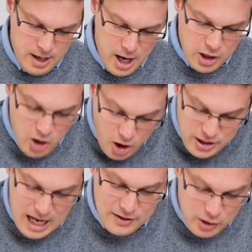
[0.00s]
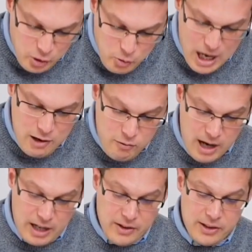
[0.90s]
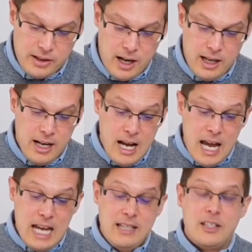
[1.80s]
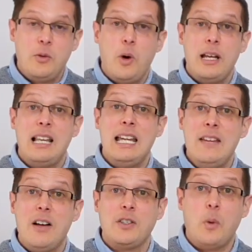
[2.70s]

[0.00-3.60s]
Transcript: God, as the great reconciler, he doesn't want to leave us